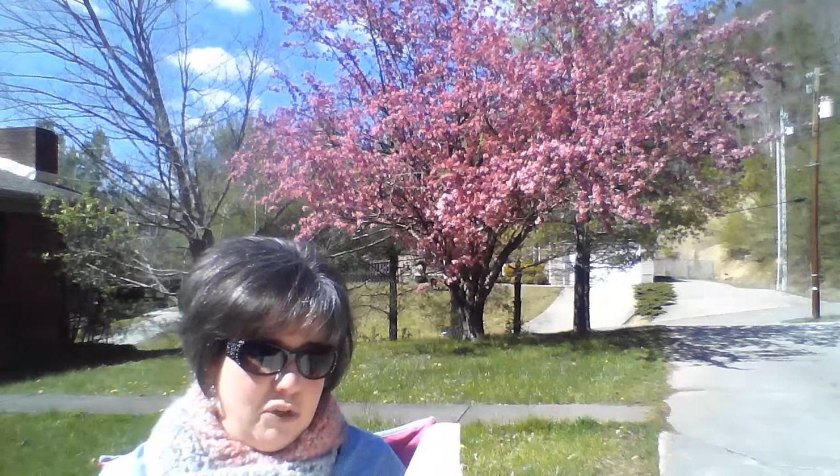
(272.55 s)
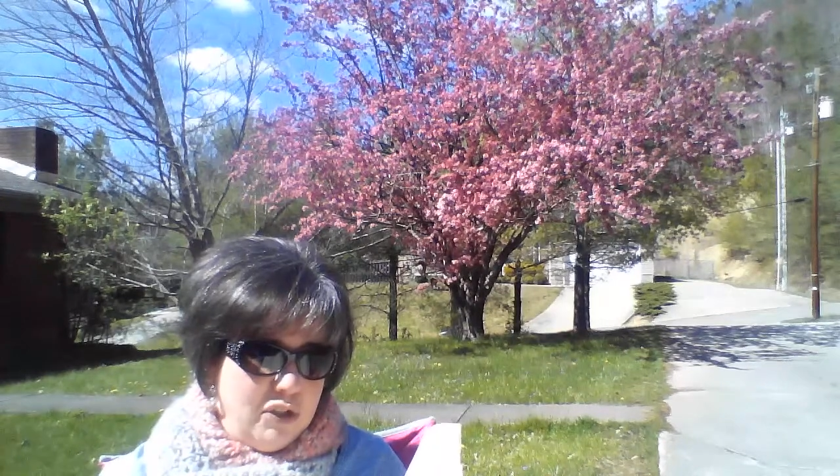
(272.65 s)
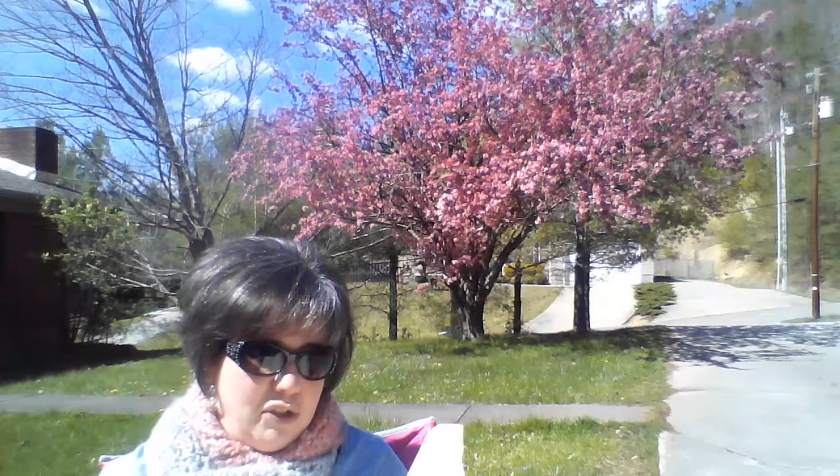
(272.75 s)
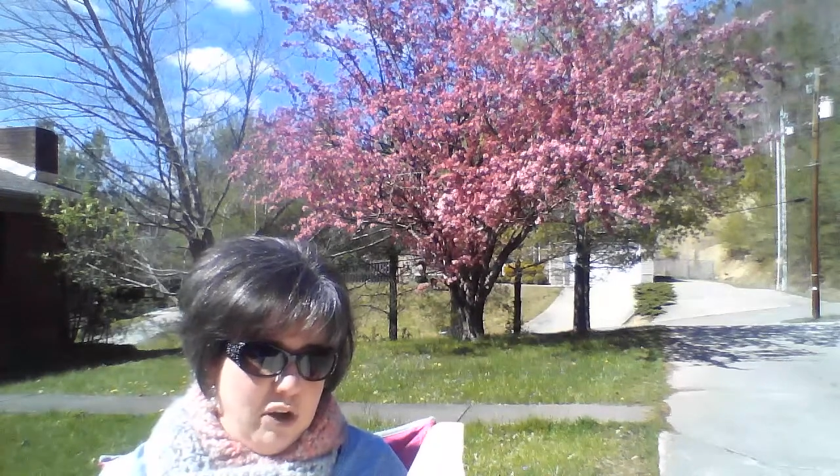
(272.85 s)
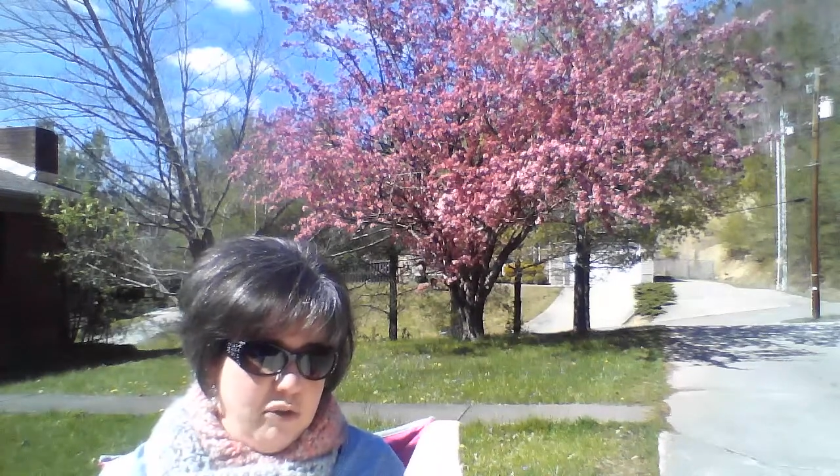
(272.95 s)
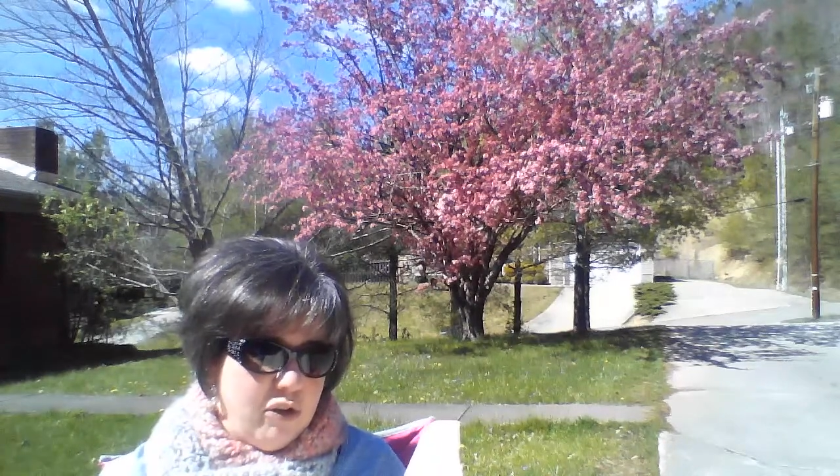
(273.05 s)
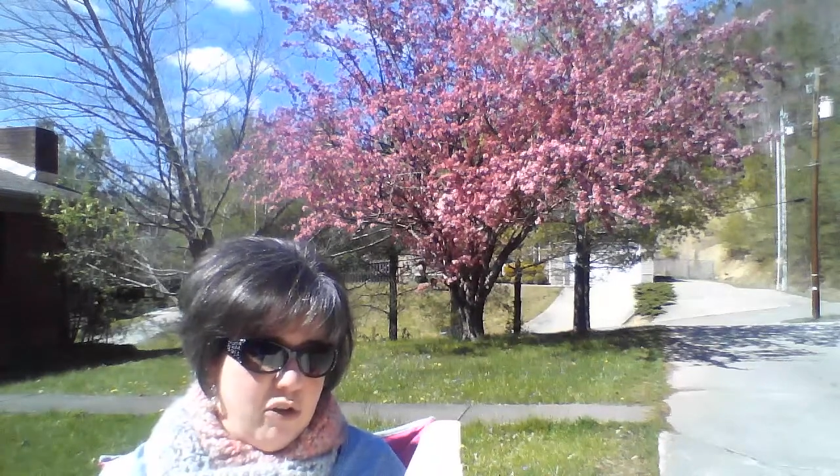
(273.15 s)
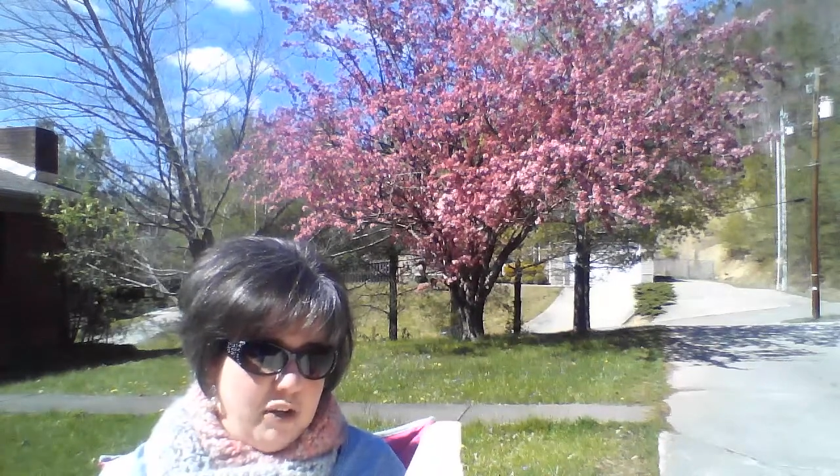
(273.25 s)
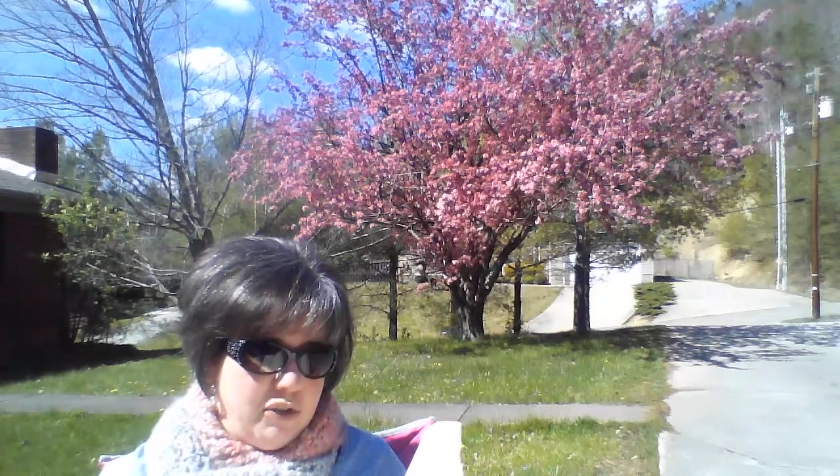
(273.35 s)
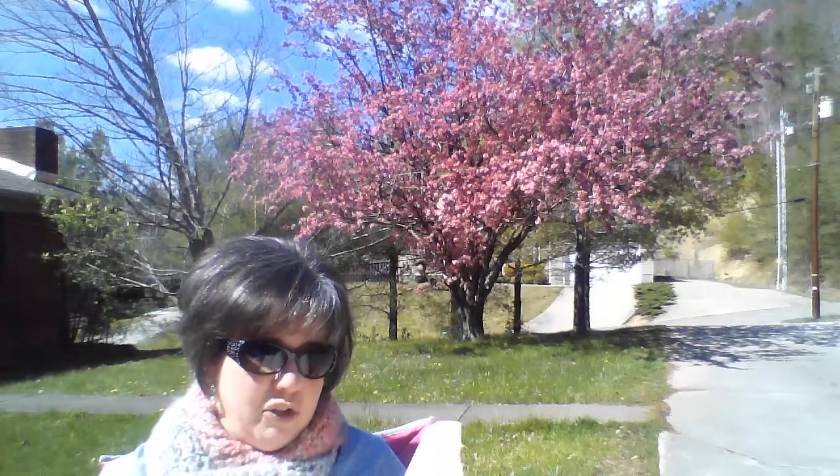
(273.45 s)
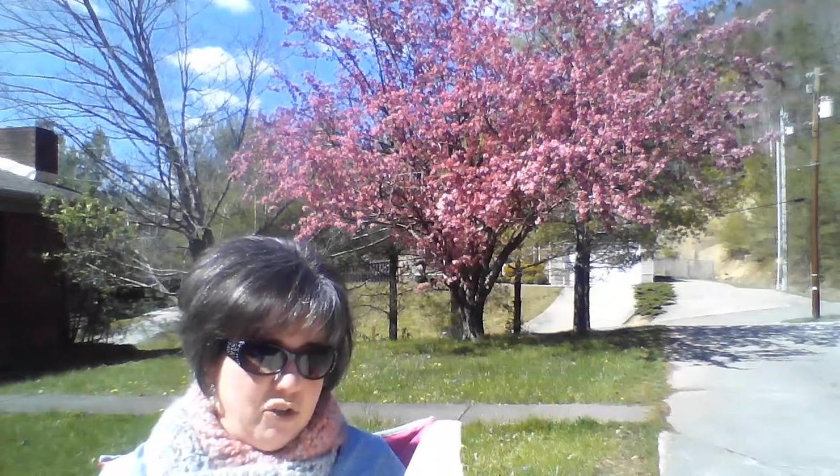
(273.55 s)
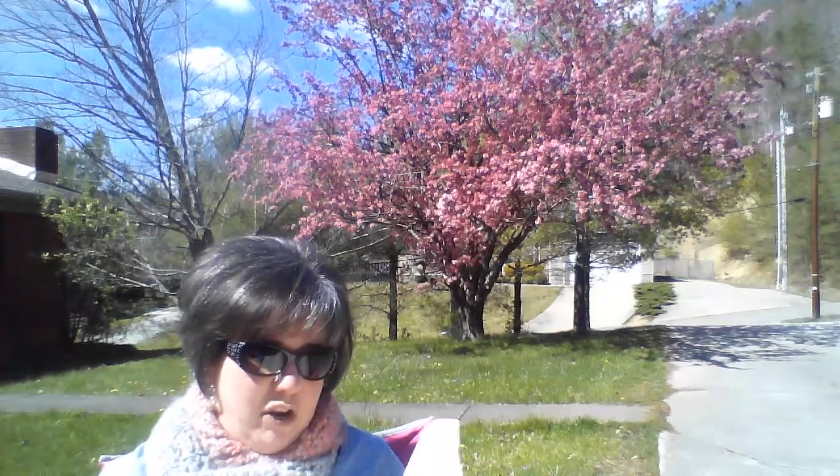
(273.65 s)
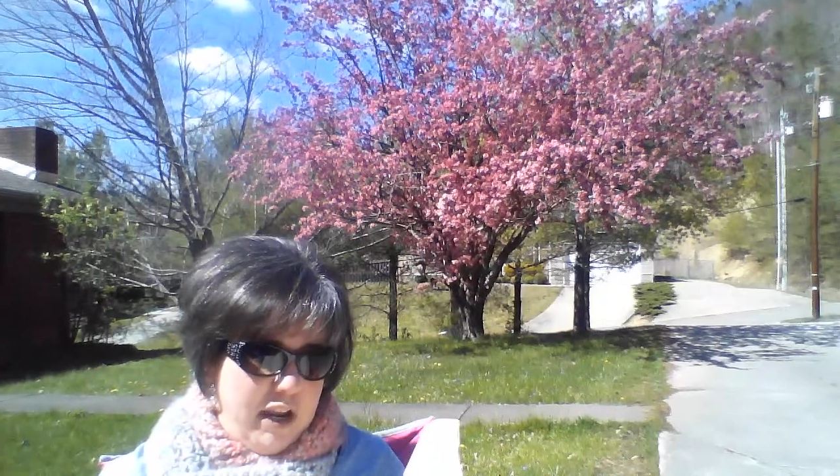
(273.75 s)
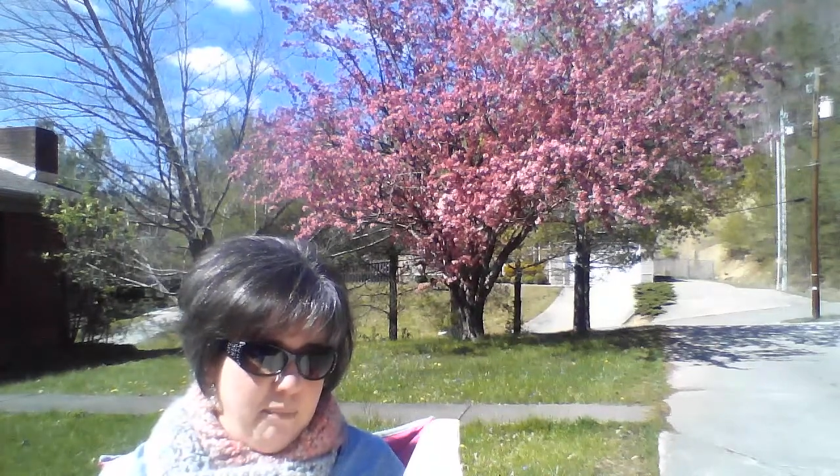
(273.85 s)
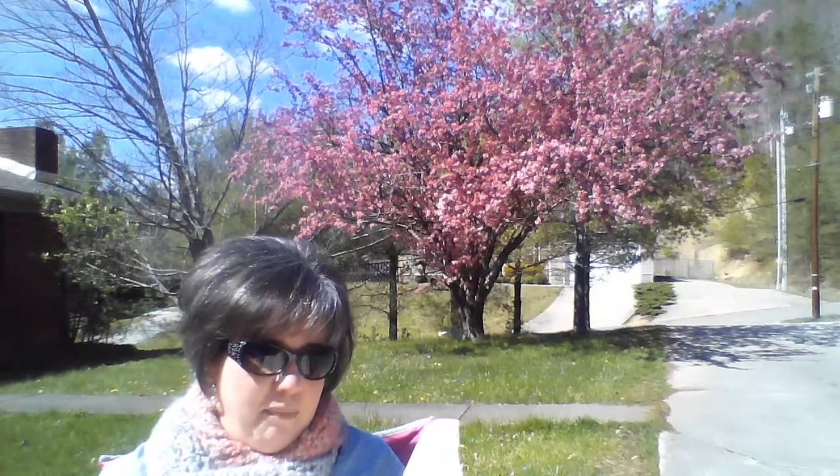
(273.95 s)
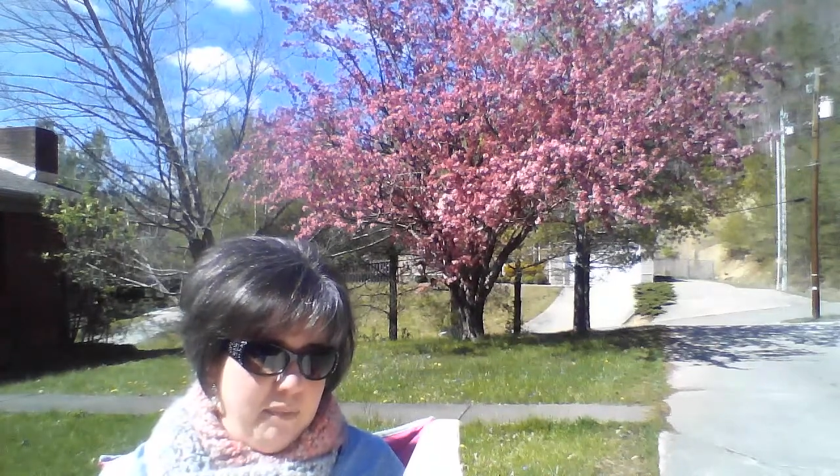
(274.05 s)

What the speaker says: to stone across the stream.